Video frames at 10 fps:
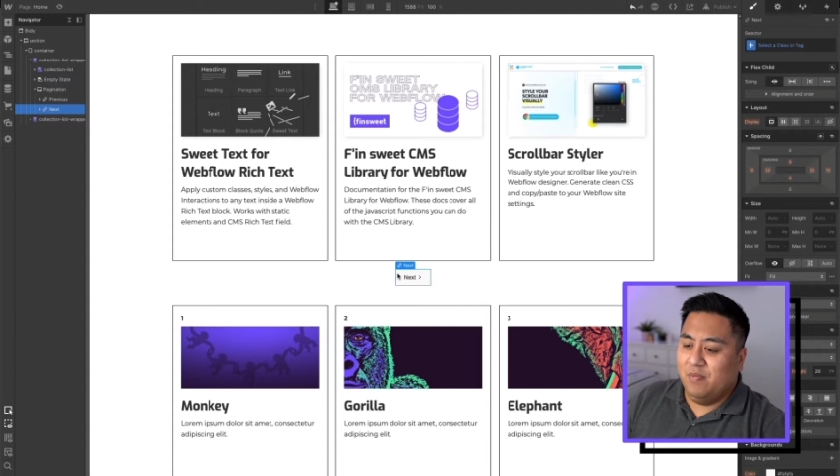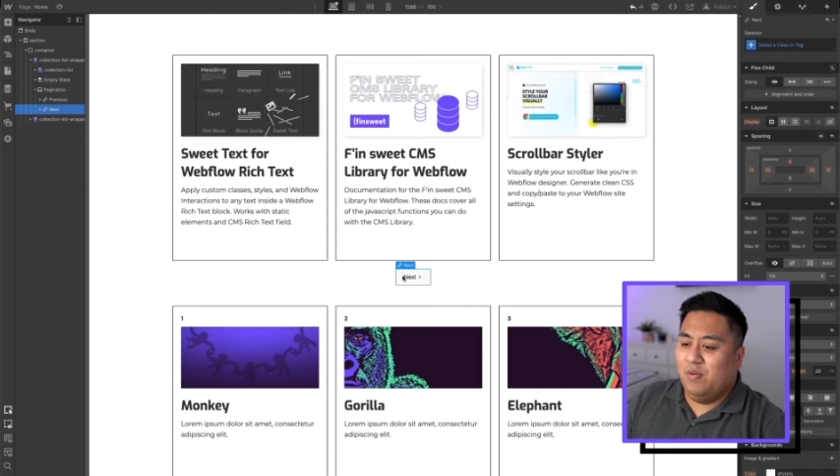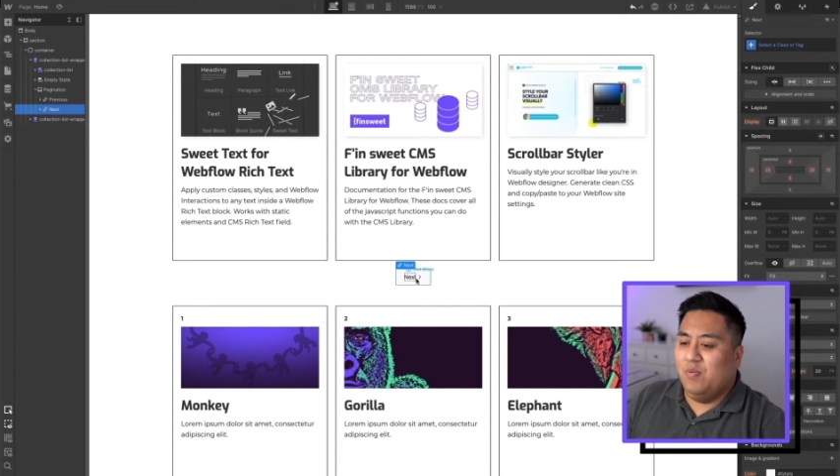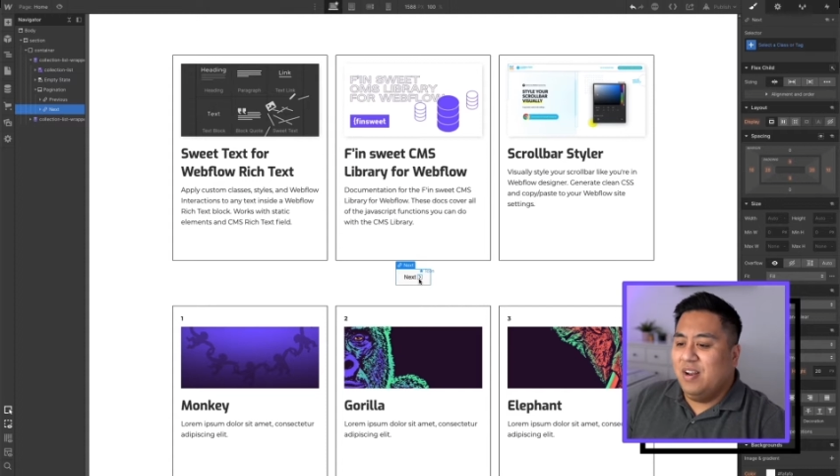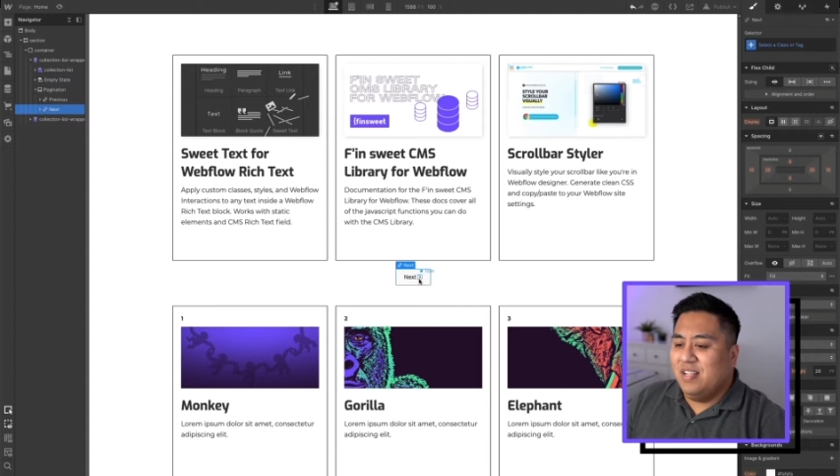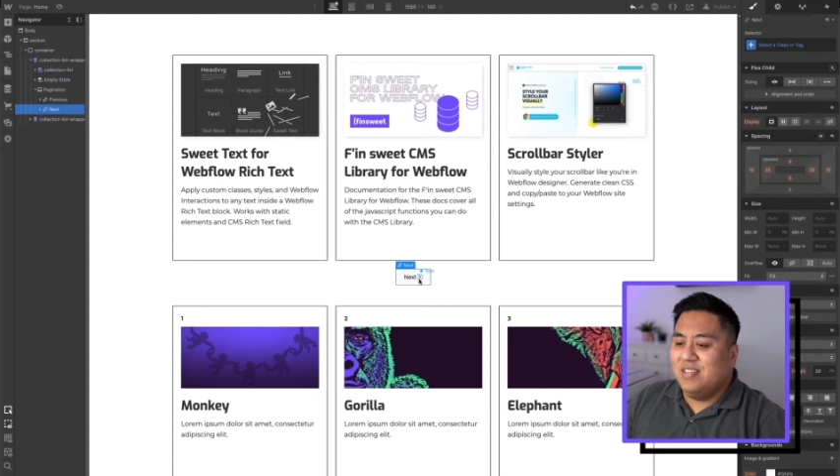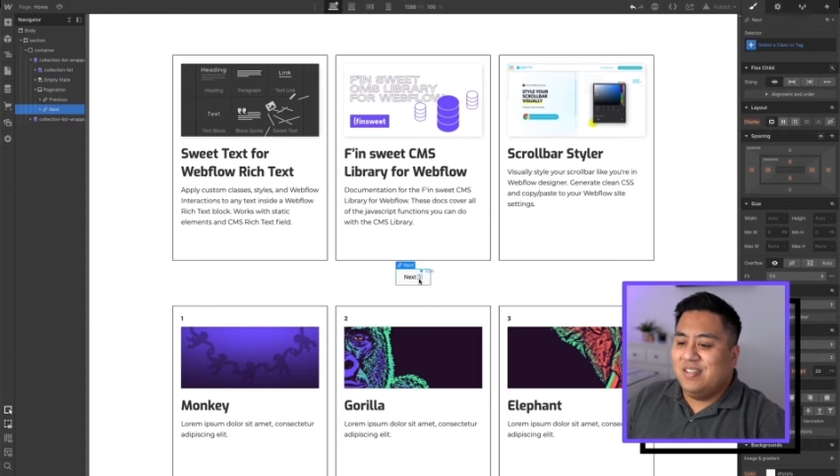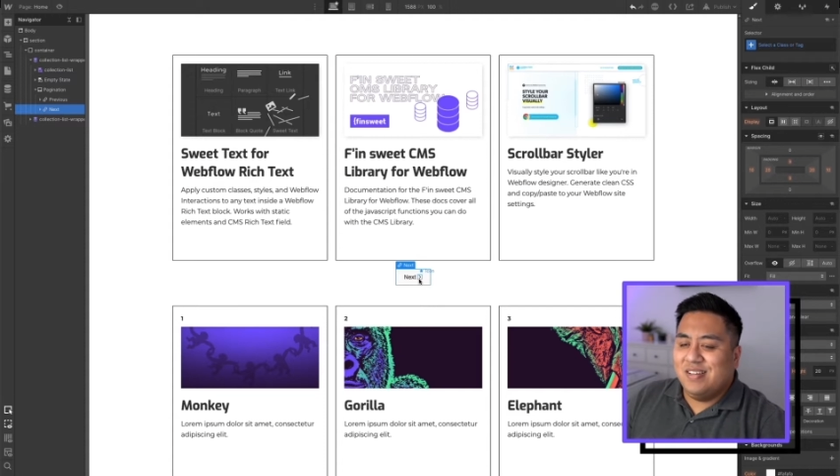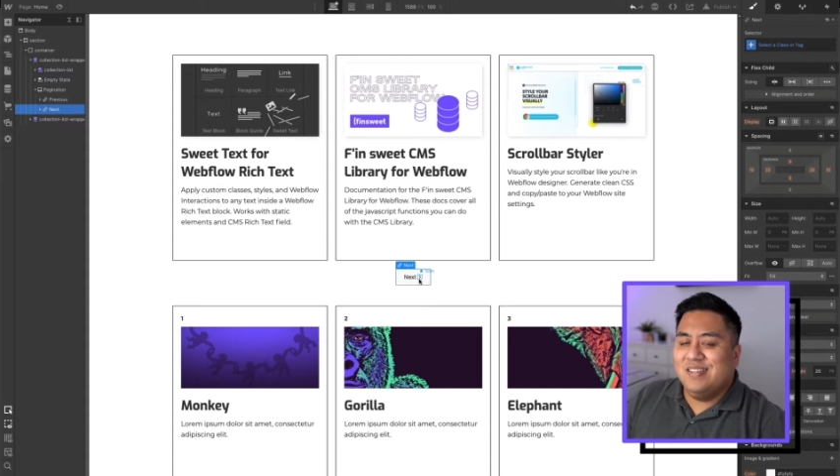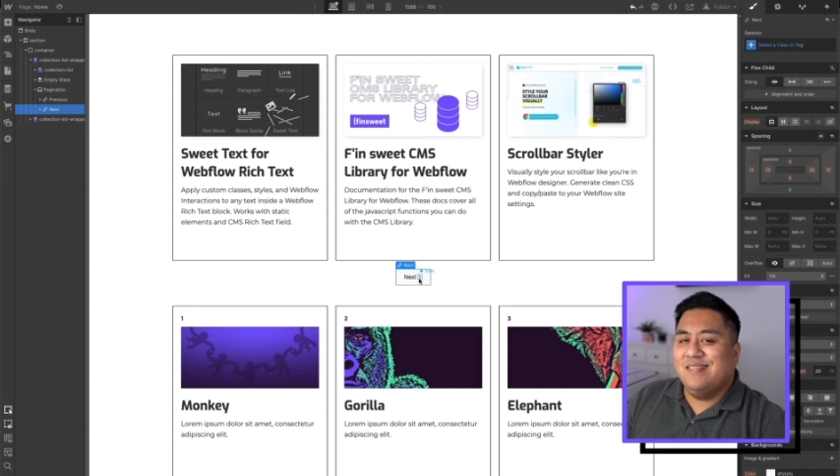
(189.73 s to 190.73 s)
We want it to
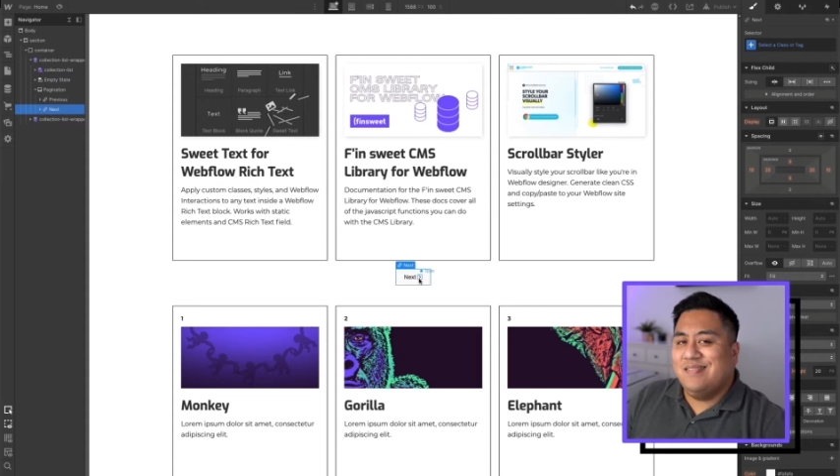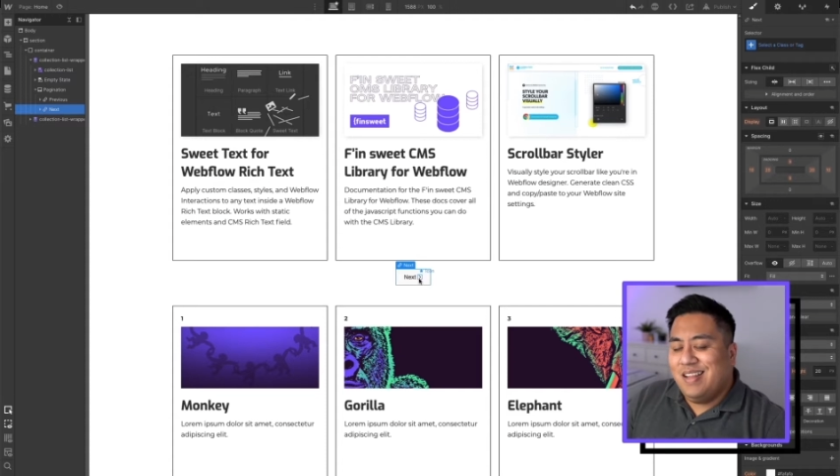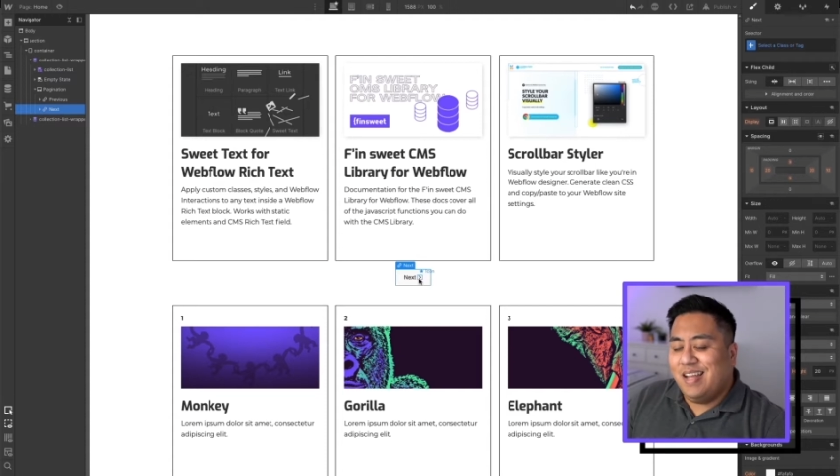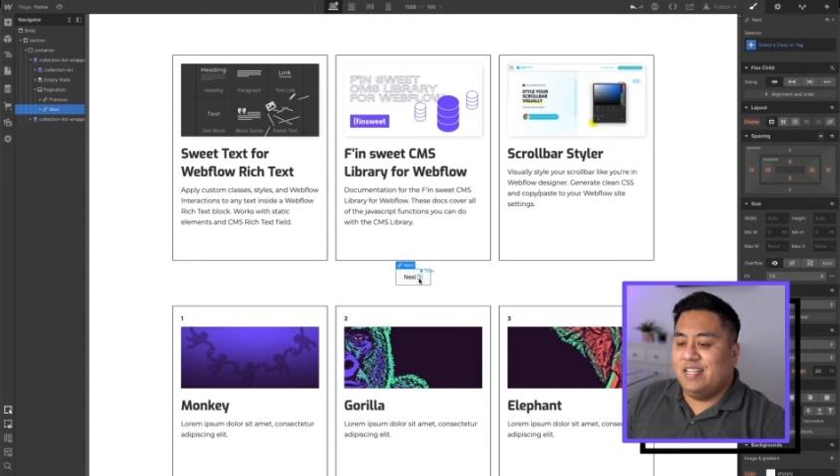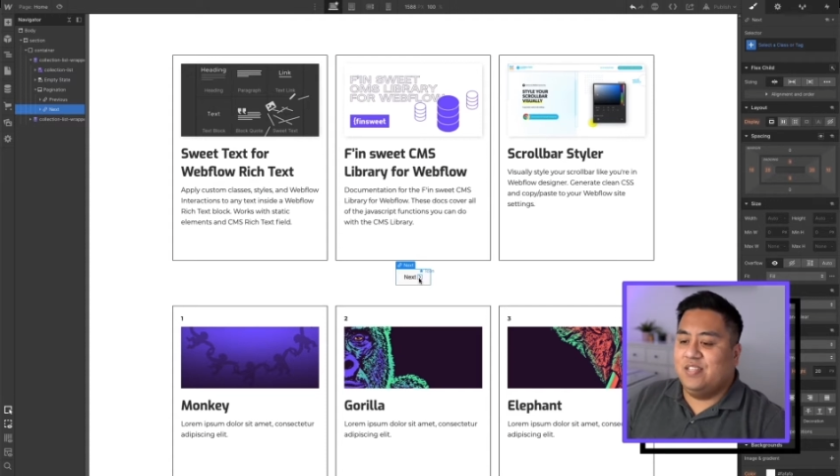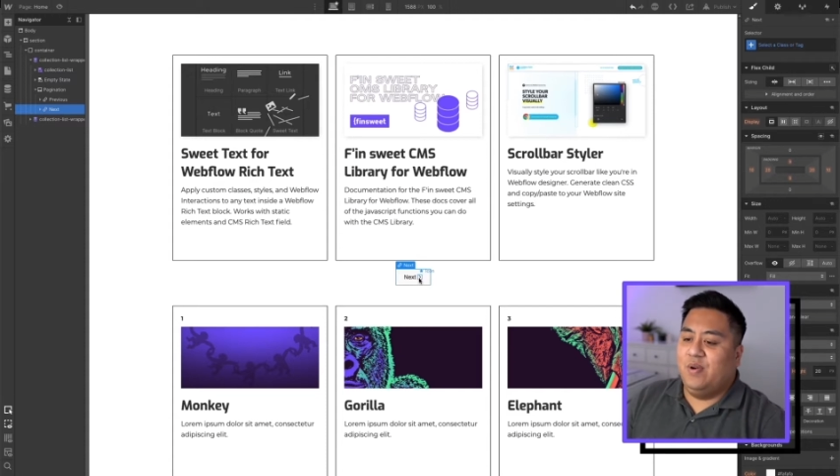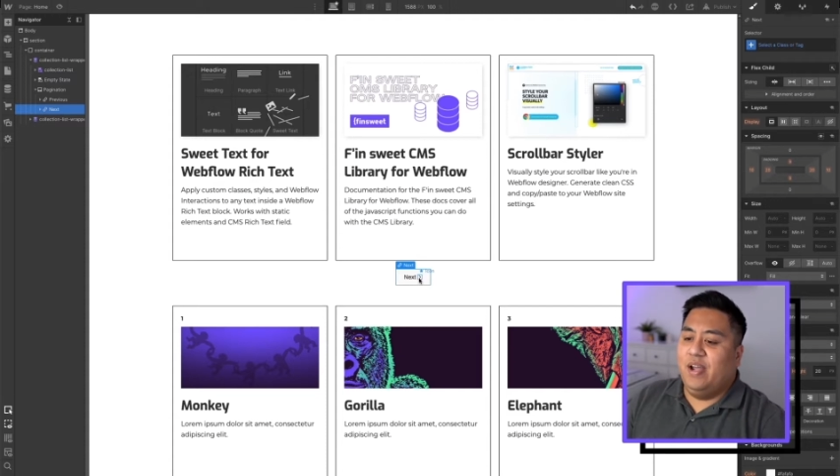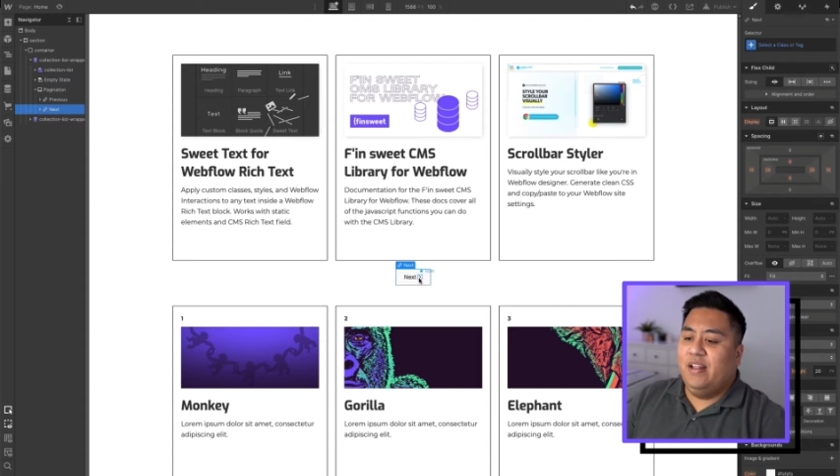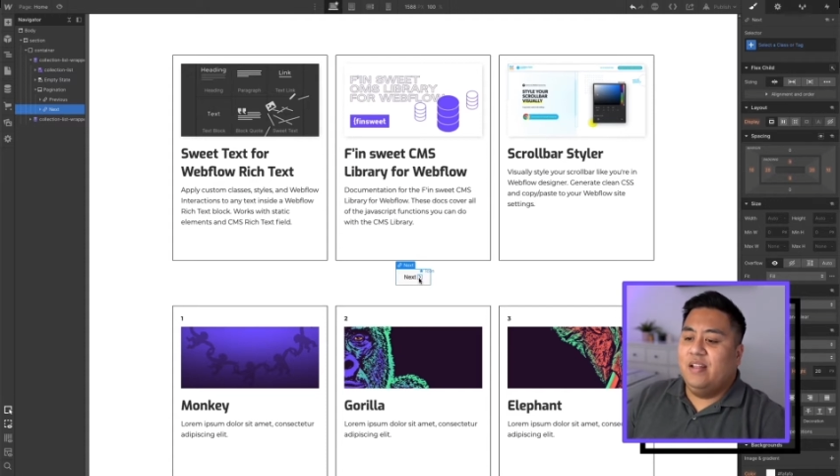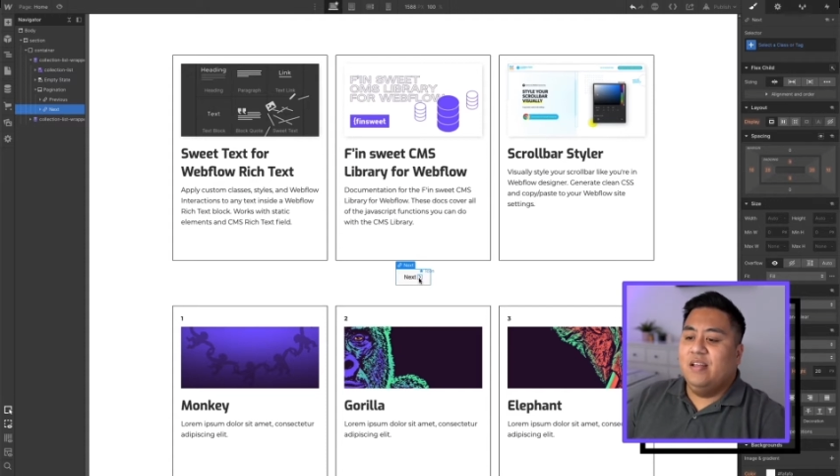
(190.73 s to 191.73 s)
look nice, right?